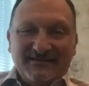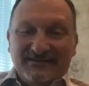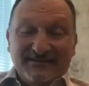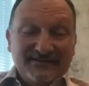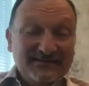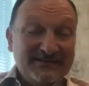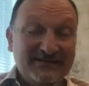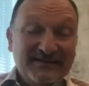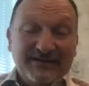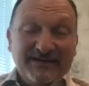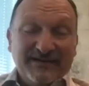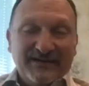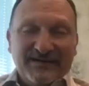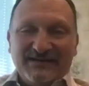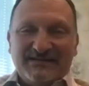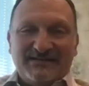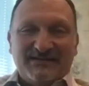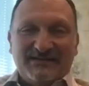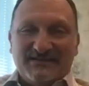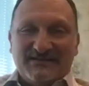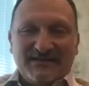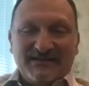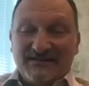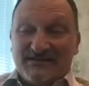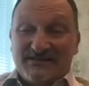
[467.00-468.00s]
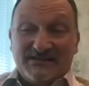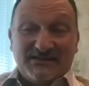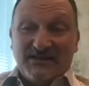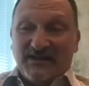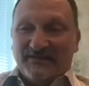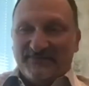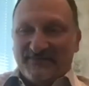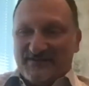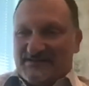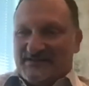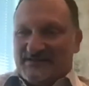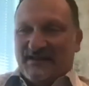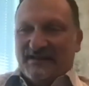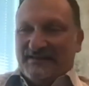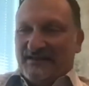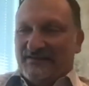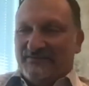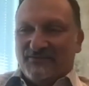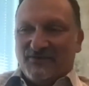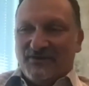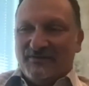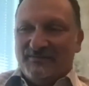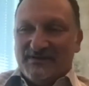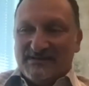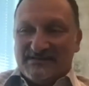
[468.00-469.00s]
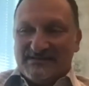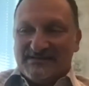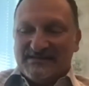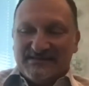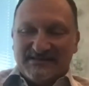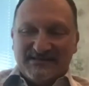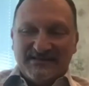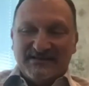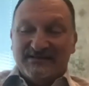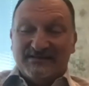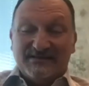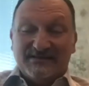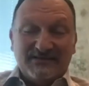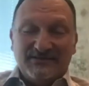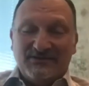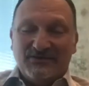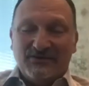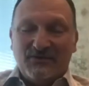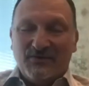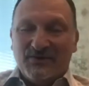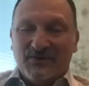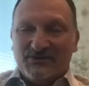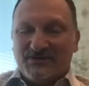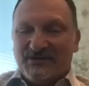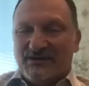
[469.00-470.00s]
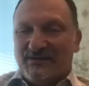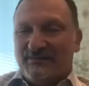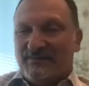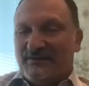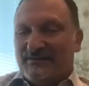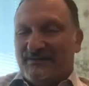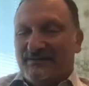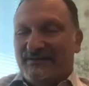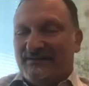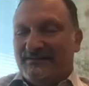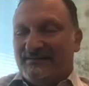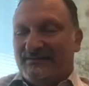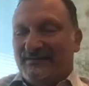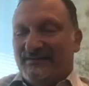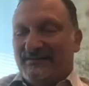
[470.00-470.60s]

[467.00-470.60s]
It's devastating for a business. No question about that.